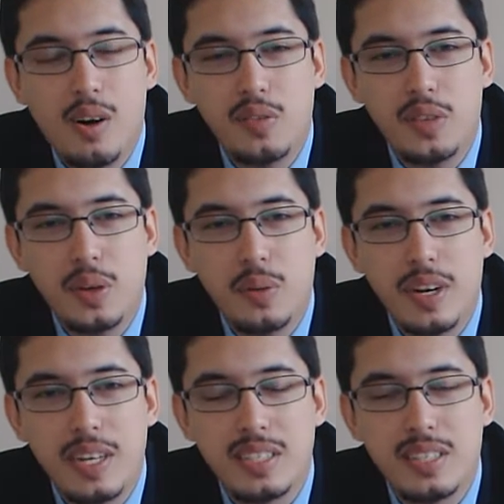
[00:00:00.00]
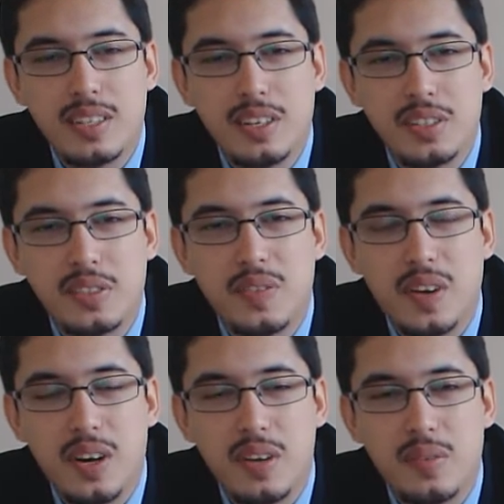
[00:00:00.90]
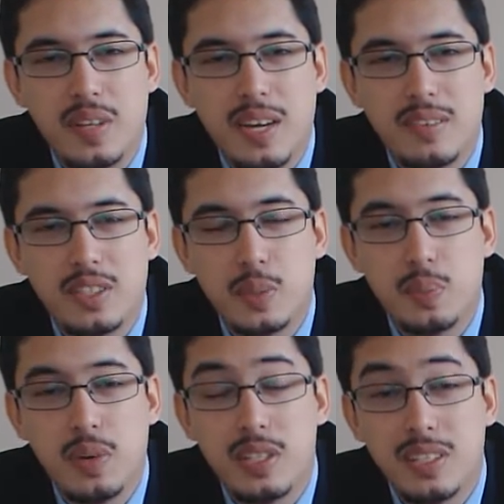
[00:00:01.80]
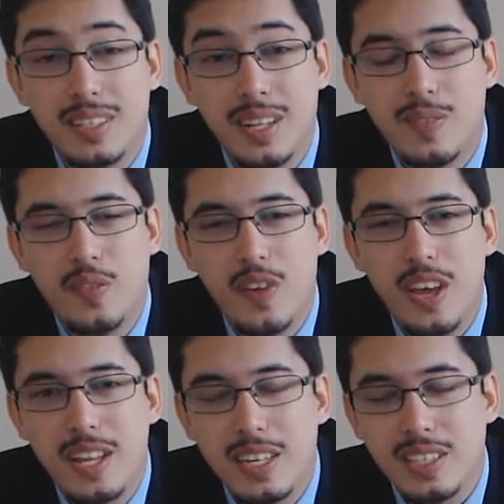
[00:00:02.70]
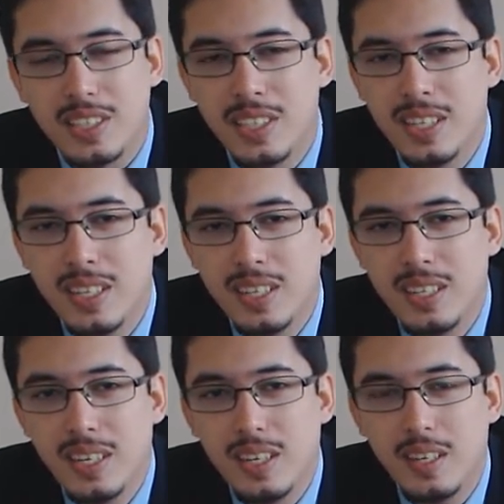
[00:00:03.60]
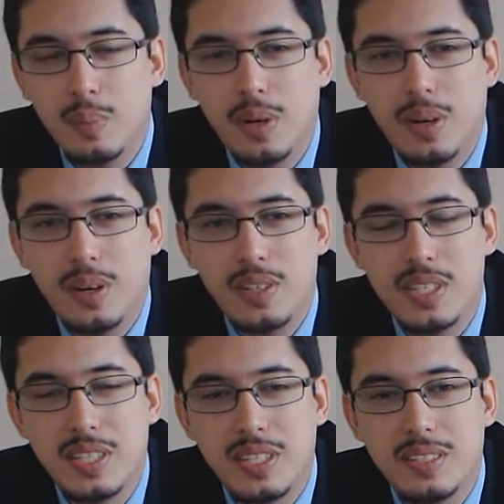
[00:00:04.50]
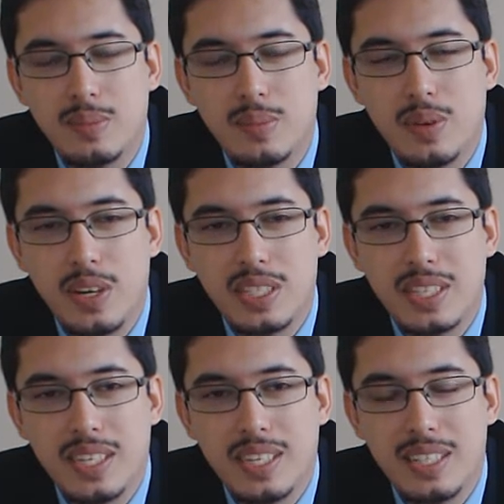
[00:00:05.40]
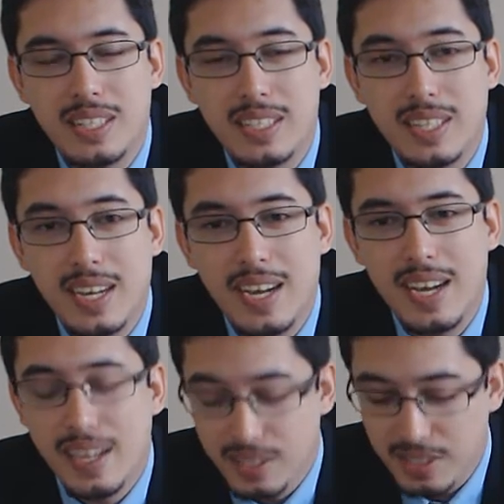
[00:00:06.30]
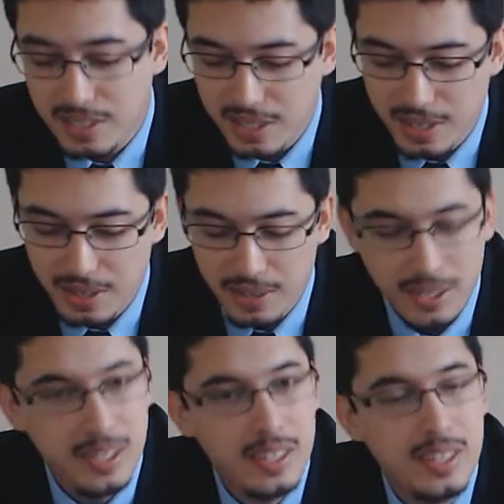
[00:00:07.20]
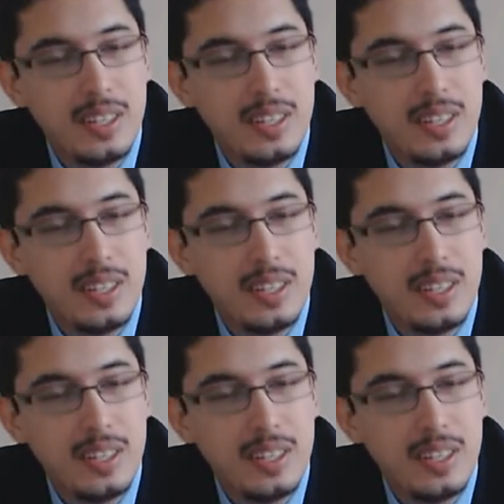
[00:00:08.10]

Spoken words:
of the race, the last 5 laps, the sprint to the finish and the pass right at the end. So